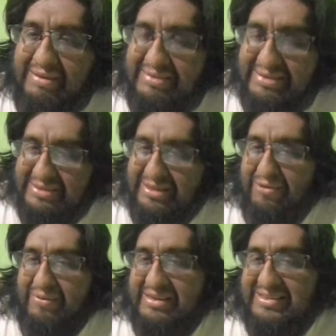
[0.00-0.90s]
this
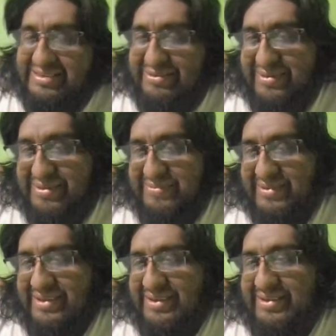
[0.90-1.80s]
knowledge will
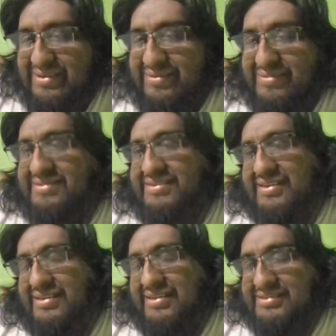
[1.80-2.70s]
be used
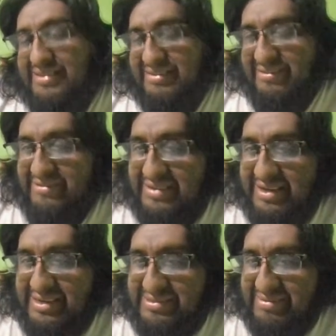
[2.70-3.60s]
in a
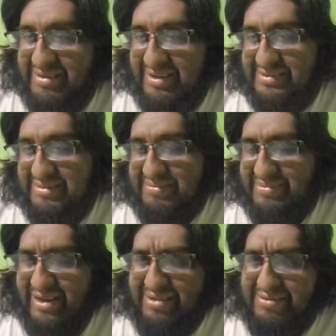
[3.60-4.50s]
certification exam,
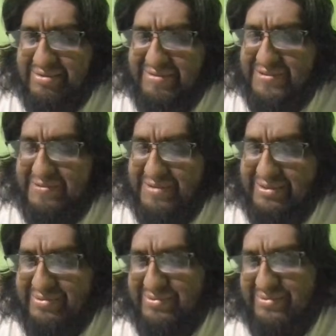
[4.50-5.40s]
but I don't know if you
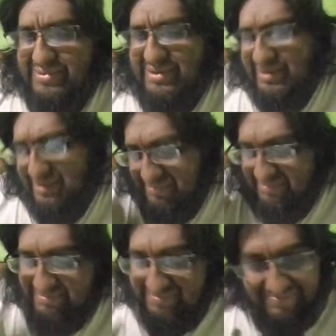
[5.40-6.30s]
want to
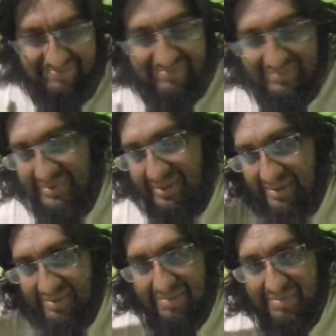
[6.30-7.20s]

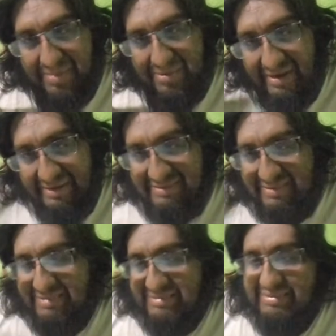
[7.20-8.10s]
memorize
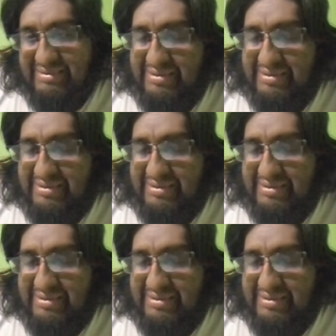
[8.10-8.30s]
this.